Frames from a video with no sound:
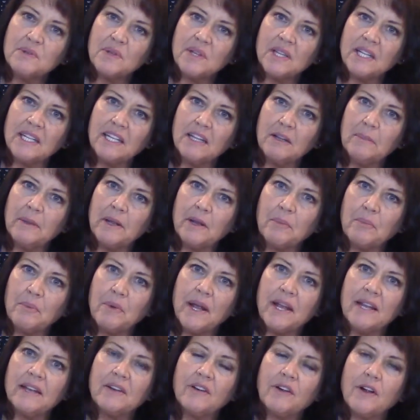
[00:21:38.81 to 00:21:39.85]
with a little bit of
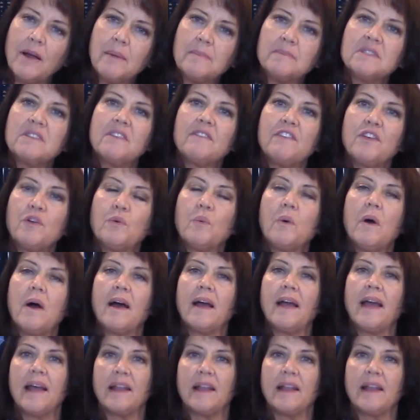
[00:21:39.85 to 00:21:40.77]
breadcrumbs if you want,